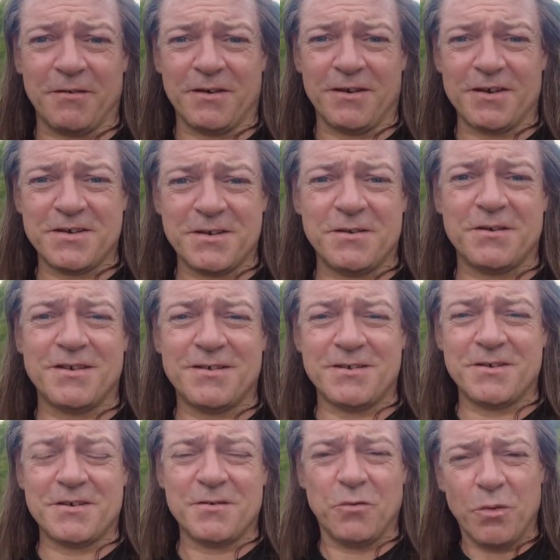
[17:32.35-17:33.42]
And it's
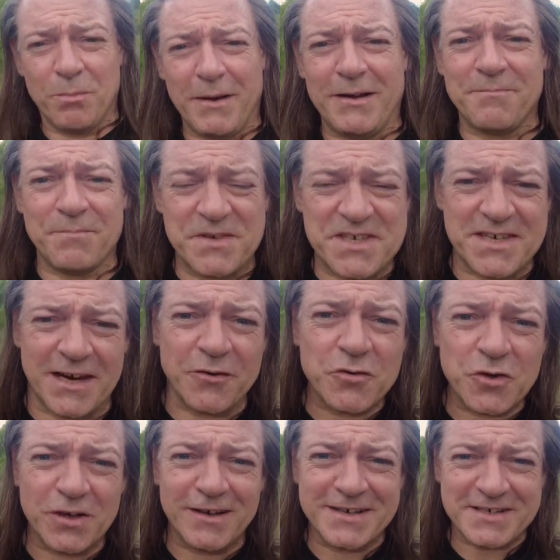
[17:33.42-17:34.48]
just all about
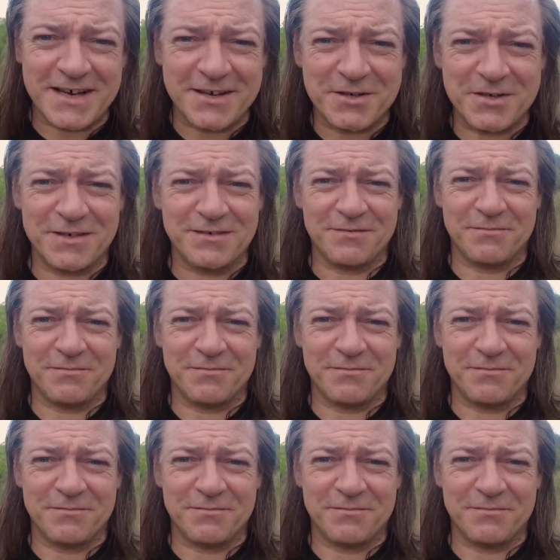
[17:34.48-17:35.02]
centralization